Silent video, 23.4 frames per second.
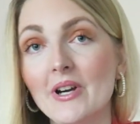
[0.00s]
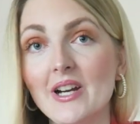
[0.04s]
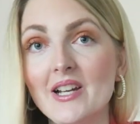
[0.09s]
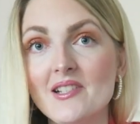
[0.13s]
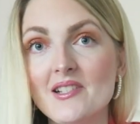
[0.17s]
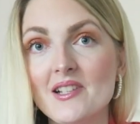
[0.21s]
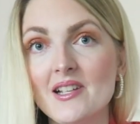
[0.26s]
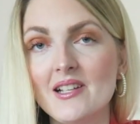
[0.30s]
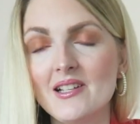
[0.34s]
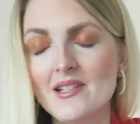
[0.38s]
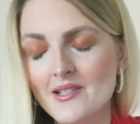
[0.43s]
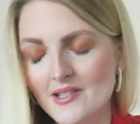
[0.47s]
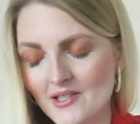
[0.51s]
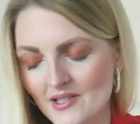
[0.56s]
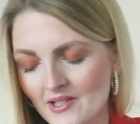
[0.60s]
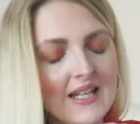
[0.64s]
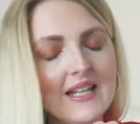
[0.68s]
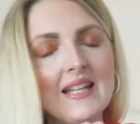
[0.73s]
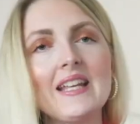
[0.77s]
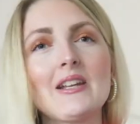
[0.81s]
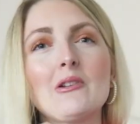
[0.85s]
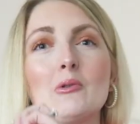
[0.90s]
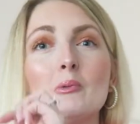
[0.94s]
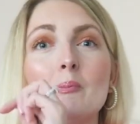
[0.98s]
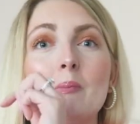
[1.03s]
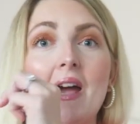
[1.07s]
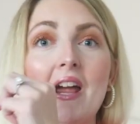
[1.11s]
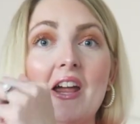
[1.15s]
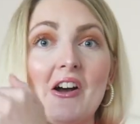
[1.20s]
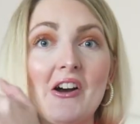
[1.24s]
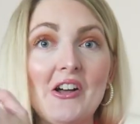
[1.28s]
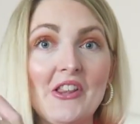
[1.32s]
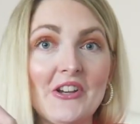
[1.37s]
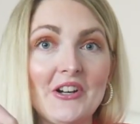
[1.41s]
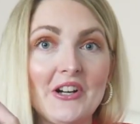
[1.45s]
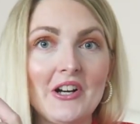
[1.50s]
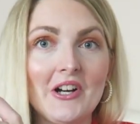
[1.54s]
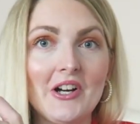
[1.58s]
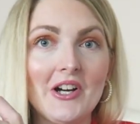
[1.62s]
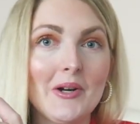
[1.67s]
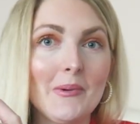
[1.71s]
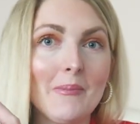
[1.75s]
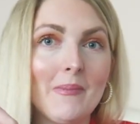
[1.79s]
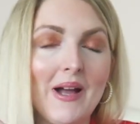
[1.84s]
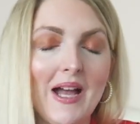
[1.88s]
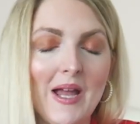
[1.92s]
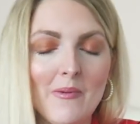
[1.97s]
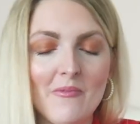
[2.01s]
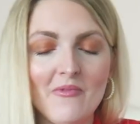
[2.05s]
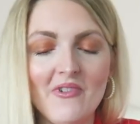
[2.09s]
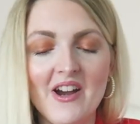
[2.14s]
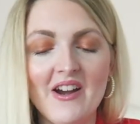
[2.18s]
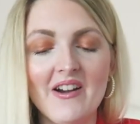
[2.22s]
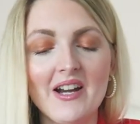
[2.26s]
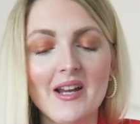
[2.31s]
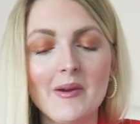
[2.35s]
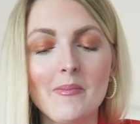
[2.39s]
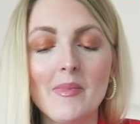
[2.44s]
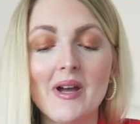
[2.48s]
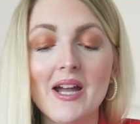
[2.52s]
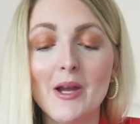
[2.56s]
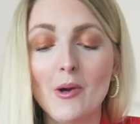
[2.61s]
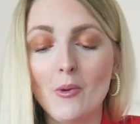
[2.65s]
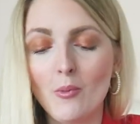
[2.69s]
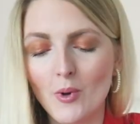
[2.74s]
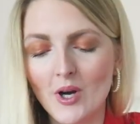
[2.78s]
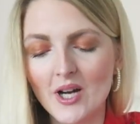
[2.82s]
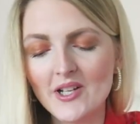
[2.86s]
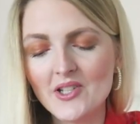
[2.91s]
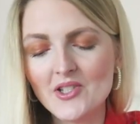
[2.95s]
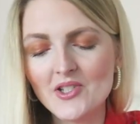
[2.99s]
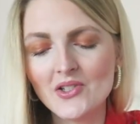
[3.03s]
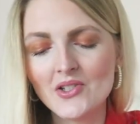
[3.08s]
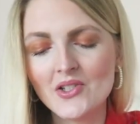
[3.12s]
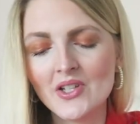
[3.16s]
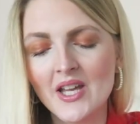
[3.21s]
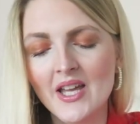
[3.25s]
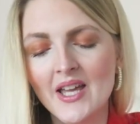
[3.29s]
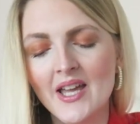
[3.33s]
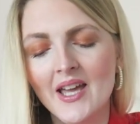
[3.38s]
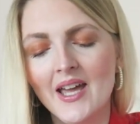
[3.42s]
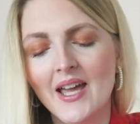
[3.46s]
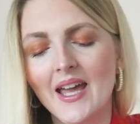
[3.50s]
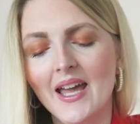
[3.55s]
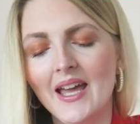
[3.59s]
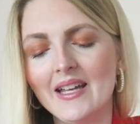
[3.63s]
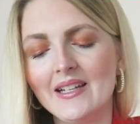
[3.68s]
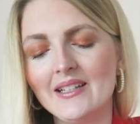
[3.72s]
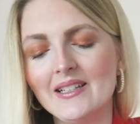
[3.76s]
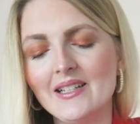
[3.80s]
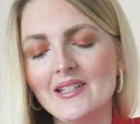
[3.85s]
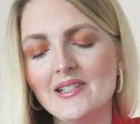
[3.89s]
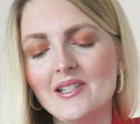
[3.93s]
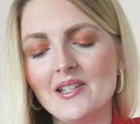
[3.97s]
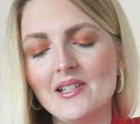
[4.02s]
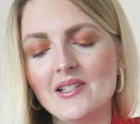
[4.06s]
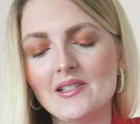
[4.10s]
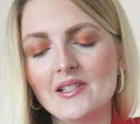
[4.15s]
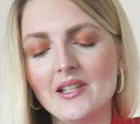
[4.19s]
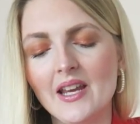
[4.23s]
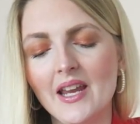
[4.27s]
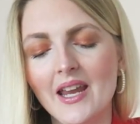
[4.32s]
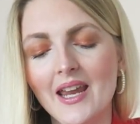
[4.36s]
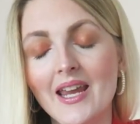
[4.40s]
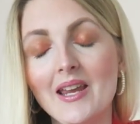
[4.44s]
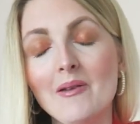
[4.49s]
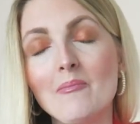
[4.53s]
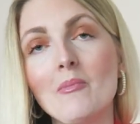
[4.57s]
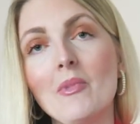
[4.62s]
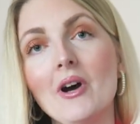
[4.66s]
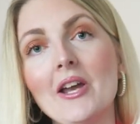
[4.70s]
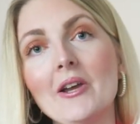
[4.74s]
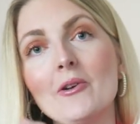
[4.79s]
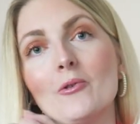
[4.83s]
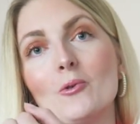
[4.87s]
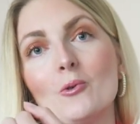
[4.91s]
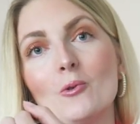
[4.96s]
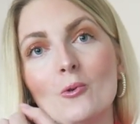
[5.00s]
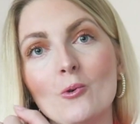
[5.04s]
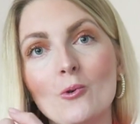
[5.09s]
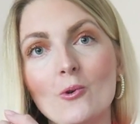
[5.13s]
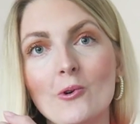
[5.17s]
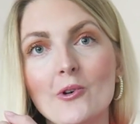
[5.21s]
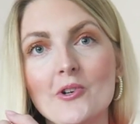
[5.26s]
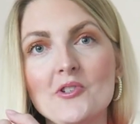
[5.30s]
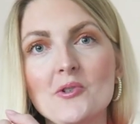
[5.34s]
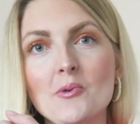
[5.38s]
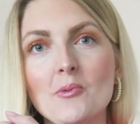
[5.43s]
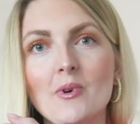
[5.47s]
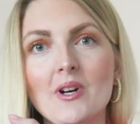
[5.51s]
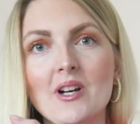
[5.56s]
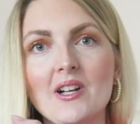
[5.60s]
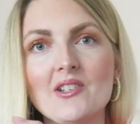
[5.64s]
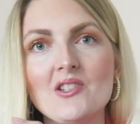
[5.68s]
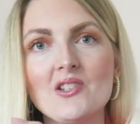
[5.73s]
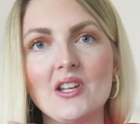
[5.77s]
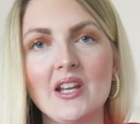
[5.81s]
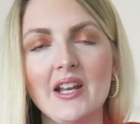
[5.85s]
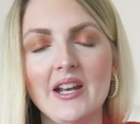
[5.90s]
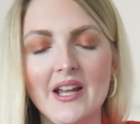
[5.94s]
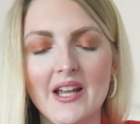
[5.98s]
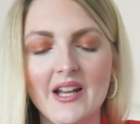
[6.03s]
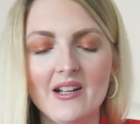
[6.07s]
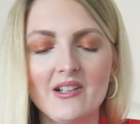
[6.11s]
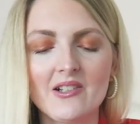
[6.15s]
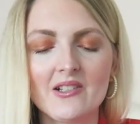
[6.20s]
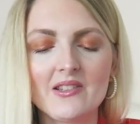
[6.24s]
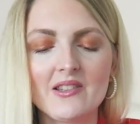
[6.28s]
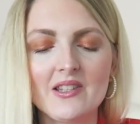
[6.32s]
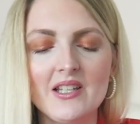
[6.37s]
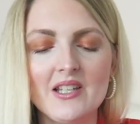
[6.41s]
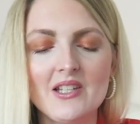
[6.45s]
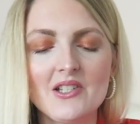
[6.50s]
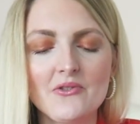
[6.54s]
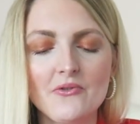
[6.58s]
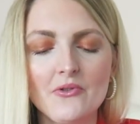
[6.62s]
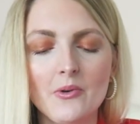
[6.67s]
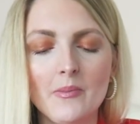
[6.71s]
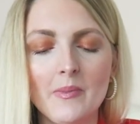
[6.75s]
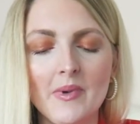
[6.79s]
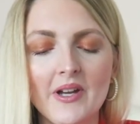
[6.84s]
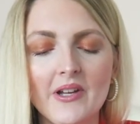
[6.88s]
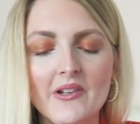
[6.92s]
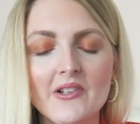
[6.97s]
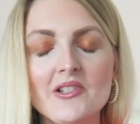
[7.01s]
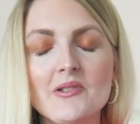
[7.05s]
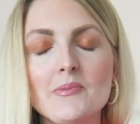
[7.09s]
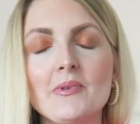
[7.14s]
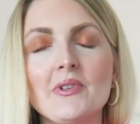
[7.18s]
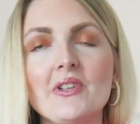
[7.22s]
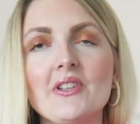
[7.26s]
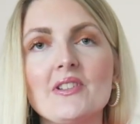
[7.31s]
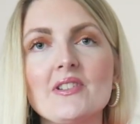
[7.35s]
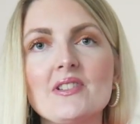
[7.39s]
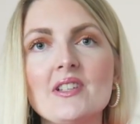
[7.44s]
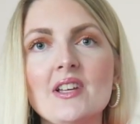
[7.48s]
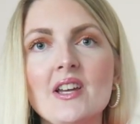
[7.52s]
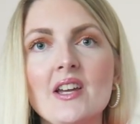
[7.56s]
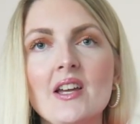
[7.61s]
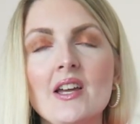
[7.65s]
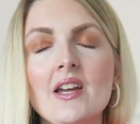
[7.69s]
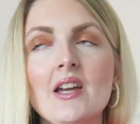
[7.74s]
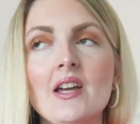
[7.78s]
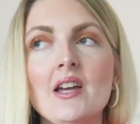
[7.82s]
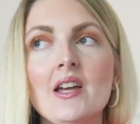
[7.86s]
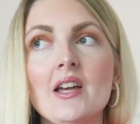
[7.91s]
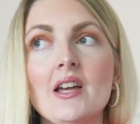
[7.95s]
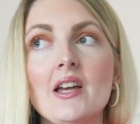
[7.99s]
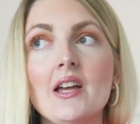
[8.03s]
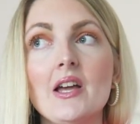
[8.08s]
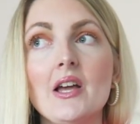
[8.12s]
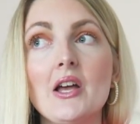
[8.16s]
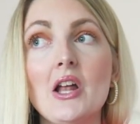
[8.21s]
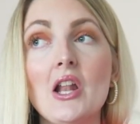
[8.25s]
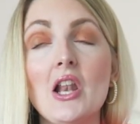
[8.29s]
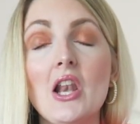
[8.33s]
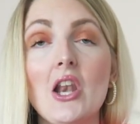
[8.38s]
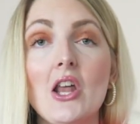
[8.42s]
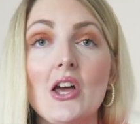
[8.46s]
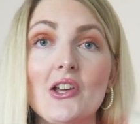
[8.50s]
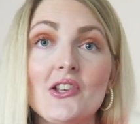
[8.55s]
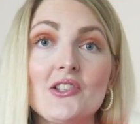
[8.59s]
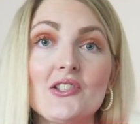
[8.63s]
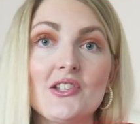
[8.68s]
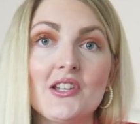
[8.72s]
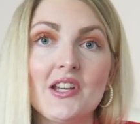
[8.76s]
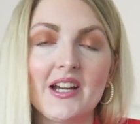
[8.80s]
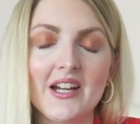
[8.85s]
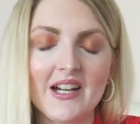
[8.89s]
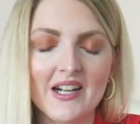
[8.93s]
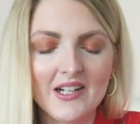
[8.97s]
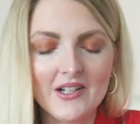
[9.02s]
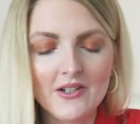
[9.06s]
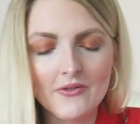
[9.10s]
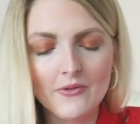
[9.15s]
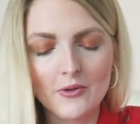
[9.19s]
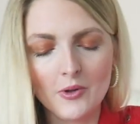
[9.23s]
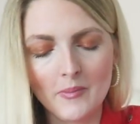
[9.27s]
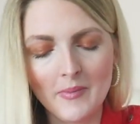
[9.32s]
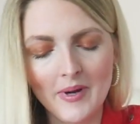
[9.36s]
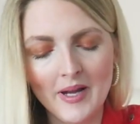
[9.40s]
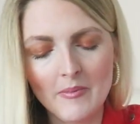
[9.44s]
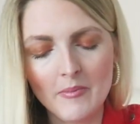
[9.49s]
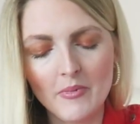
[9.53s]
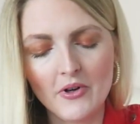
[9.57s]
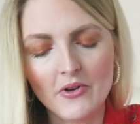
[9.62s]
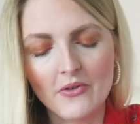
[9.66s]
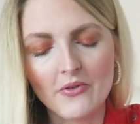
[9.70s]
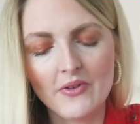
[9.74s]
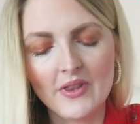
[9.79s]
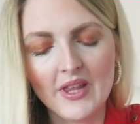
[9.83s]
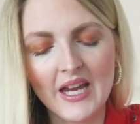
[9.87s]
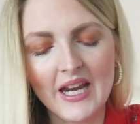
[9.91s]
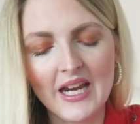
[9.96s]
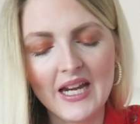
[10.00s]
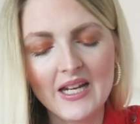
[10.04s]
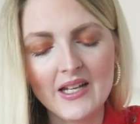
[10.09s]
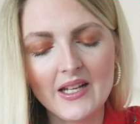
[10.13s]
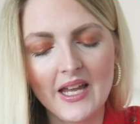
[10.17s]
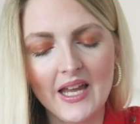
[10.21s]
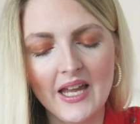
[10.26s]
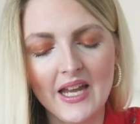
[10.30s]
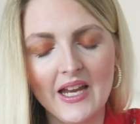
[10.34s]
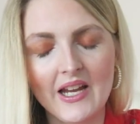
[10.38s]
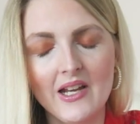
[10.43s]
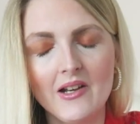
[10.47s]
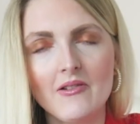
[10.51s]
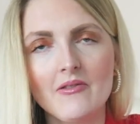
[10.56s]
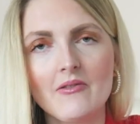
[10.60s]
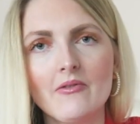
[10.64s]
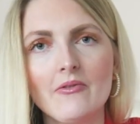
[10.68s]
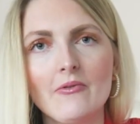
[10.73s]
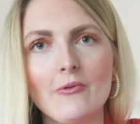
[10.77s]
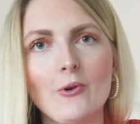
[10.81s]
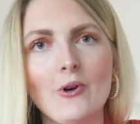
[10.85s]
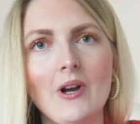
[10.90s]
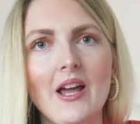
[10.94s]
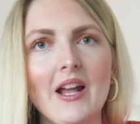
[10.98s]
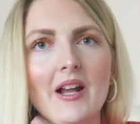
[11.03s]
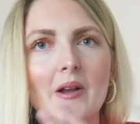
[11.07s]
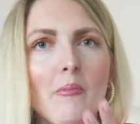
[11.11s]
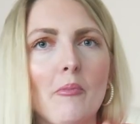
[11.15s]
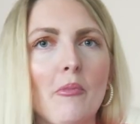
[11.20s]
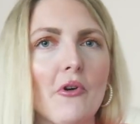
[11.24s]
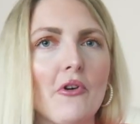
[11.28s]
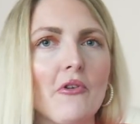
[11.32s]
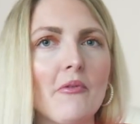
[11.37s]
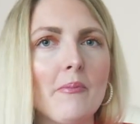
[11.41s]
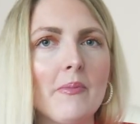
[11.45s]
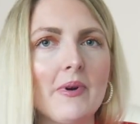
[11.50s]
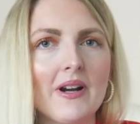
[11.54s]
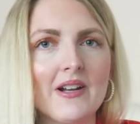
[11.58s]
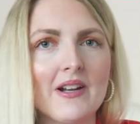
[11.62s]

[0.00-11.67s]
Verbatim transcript: bracelets and then on my other arm I'm wearing my watch and this is a Michael Kors watch and I got this from my husband uh, last year for my birthday and for like a birth